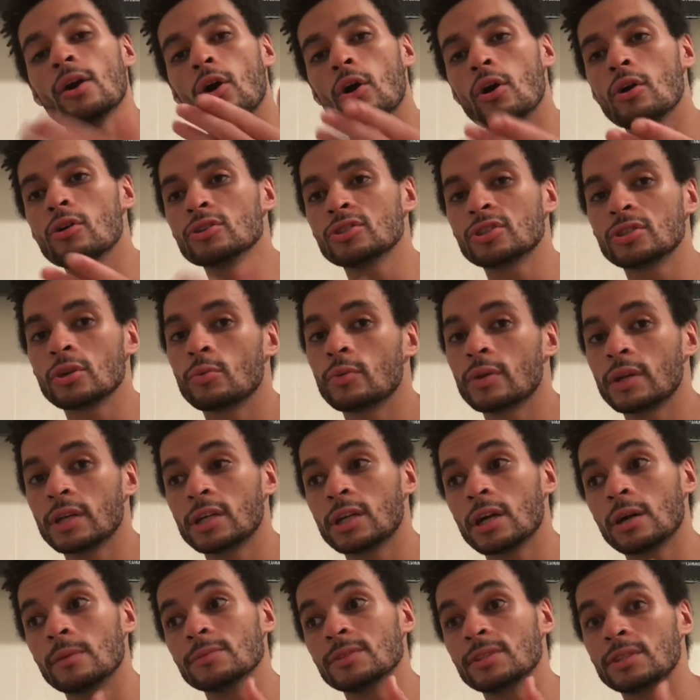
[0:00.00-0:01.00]
Also, when it
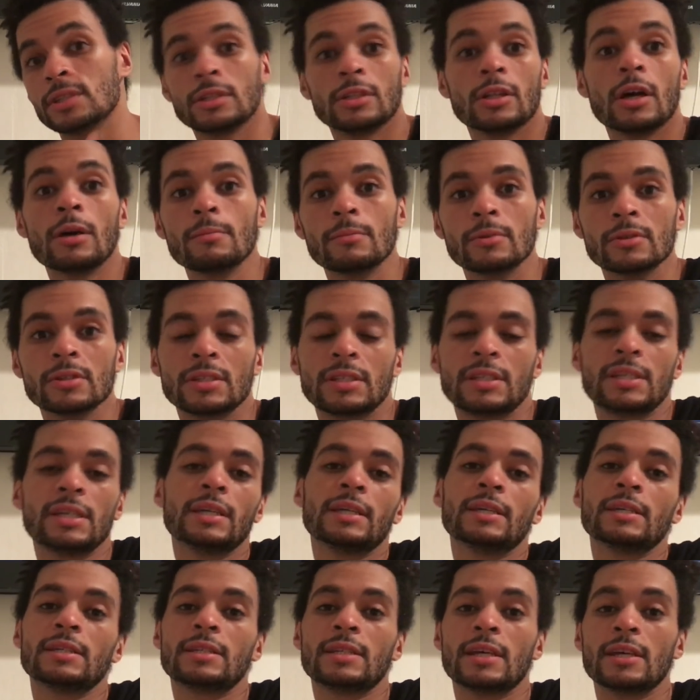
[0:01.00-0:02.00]
comes to numbers,
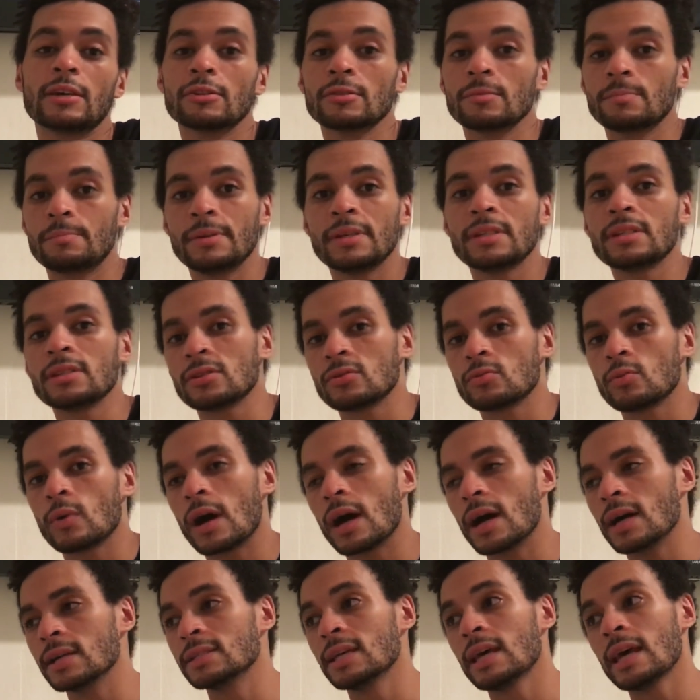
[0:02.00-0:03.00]
ticket sales,
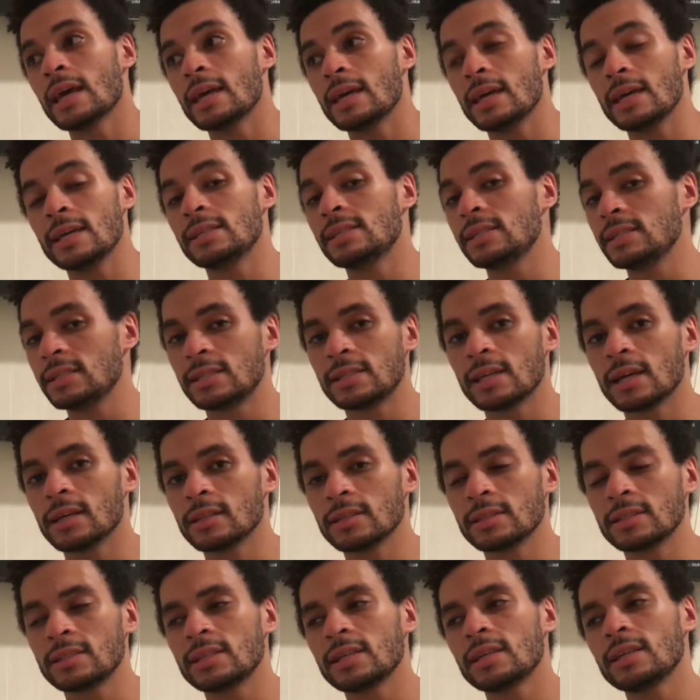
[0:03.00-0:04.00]
business-wise, is he
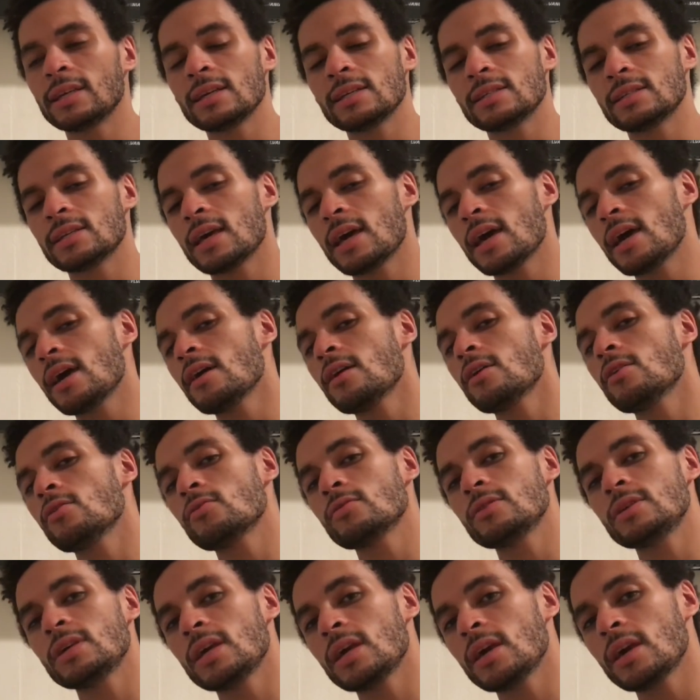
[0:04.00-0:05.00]
selling tickets?
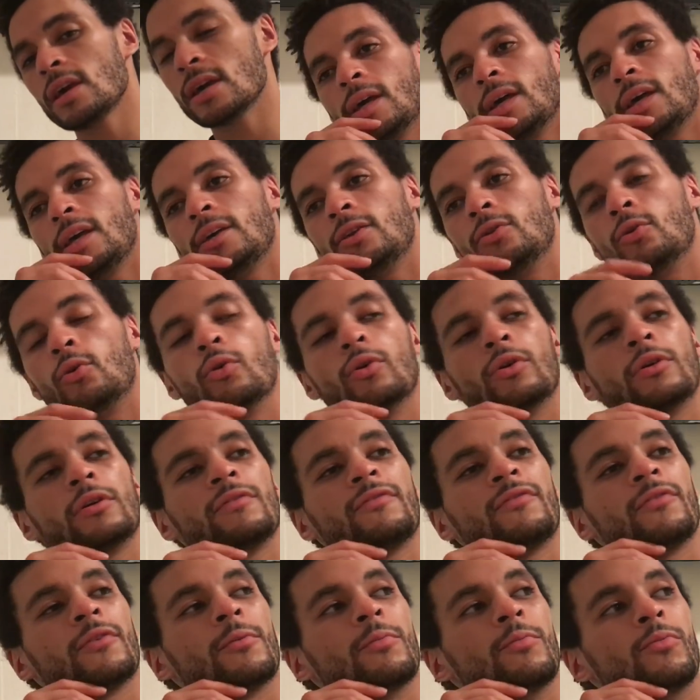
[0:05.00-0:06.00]
Hell yeah. In order
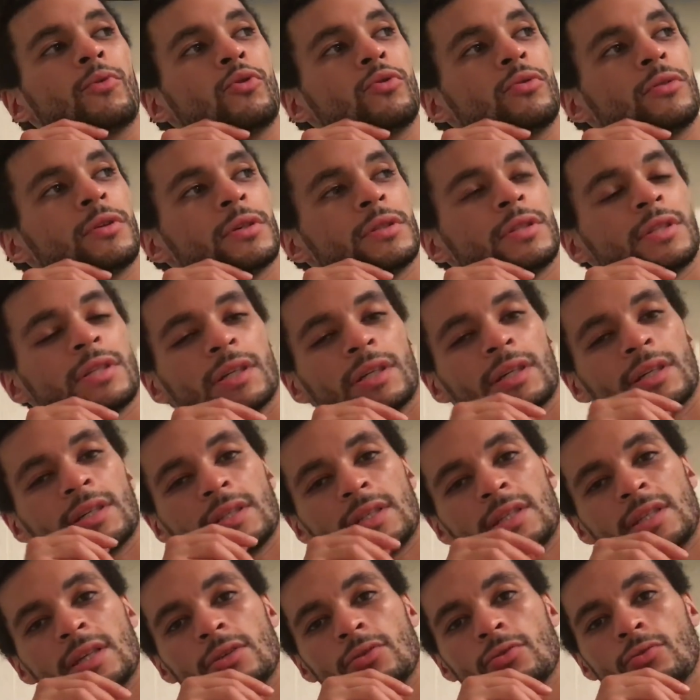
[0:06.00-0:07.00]
for Mook to
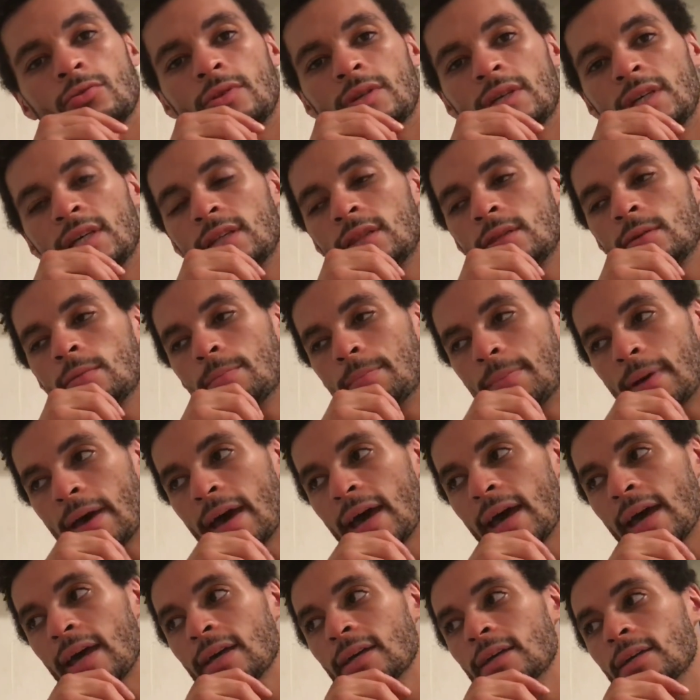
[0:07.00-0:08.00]
continue to get the
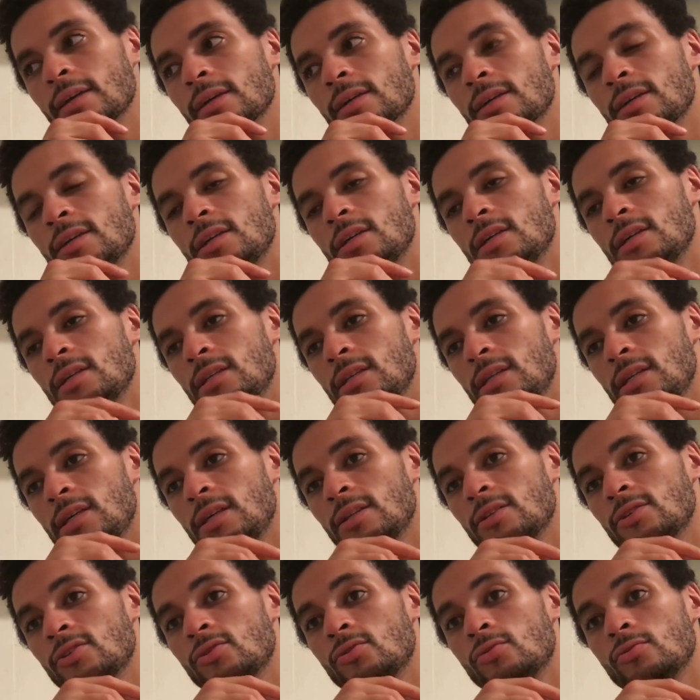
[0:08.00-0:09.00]
bag, he
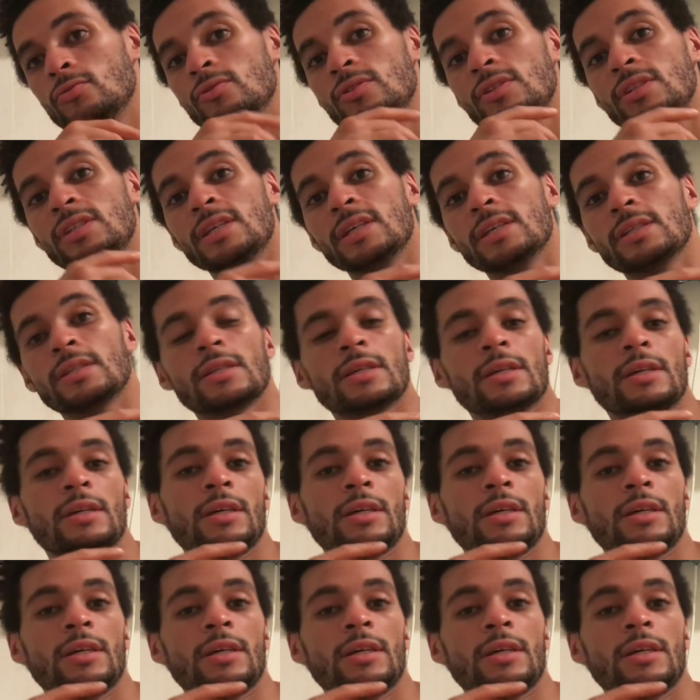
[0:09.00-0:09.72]
needs to stick to